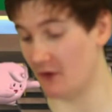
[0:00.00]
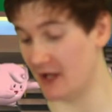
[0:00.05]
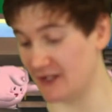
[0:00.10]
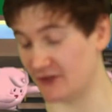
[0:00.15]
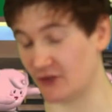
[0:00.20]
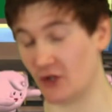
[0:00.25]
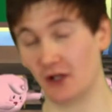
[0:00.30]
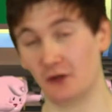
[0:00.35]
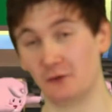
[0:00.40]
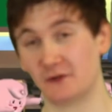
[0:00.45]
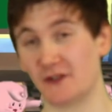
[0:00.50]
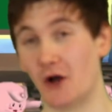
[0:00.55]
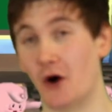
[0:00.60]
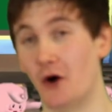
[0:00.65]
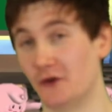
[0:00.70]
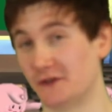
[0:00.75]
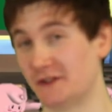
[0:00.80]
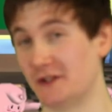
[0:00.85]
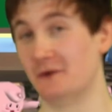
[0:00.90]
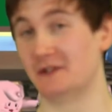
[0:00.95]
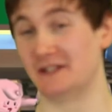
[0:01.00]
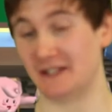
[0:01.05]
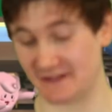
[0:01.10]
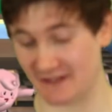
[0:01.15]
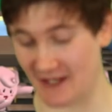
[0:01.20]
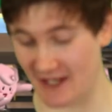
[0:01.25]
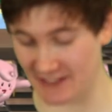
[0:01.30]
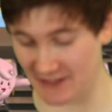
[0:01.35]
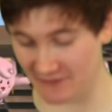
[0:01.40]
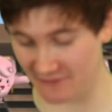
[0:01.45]
Its colour was also a
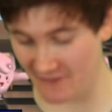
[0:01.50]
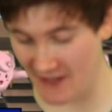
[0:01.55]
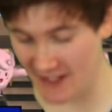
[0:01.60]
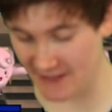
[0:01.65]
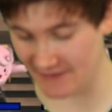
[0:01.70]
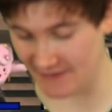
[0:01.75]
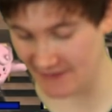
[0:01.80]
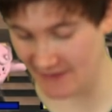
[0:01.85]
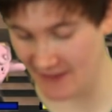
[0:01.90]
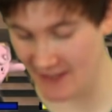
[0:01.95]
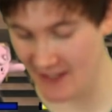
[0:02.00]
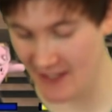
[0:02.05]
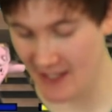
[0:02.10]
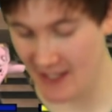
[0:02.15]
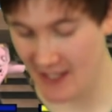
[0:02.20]
deciding factor,